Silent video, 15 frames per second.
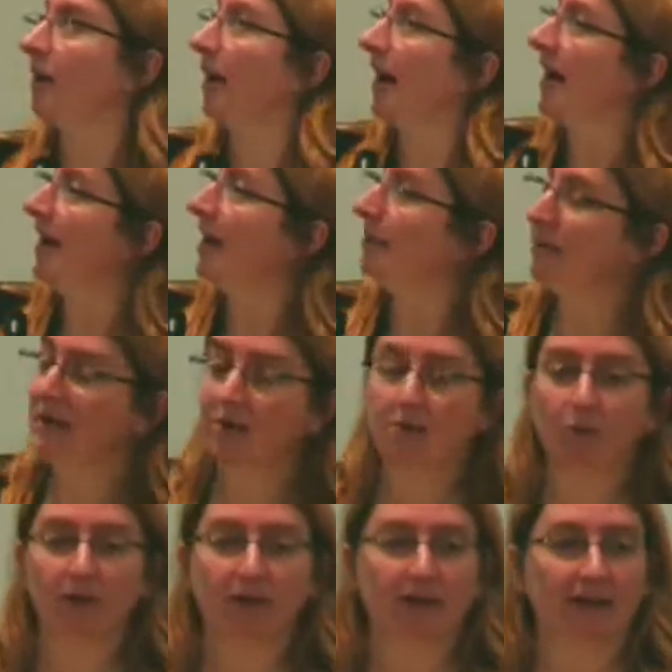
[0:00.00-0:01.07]
I had my
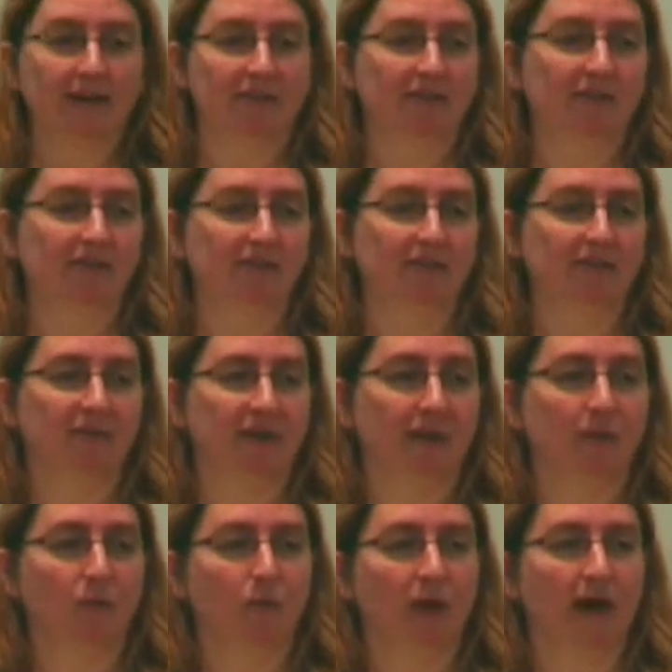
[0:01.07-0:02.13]
own working definition of
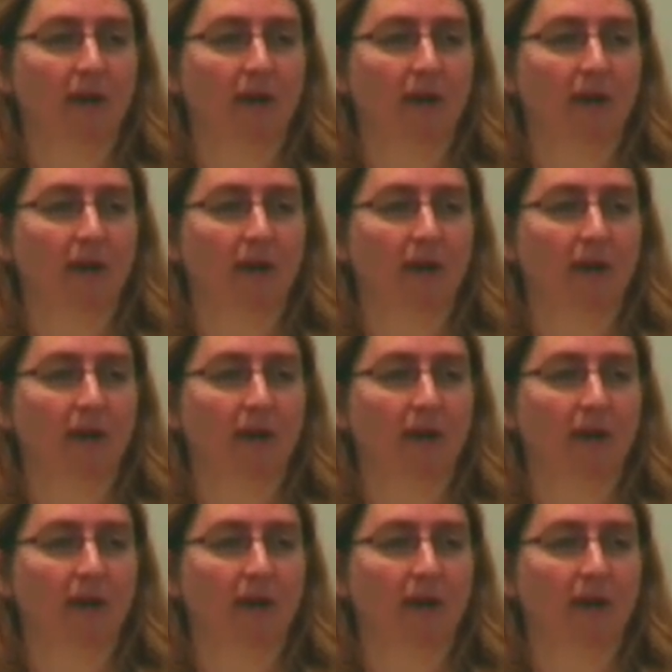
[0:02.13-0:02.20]
data when